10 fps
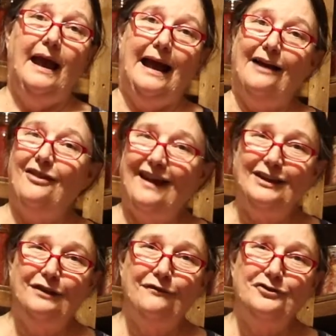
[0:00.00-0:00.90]
I
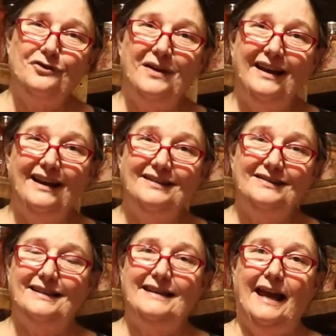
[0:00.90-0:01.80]
thank you for joining us
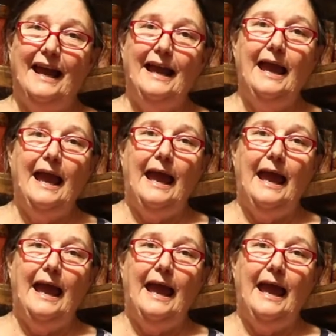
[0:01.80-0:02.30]
today,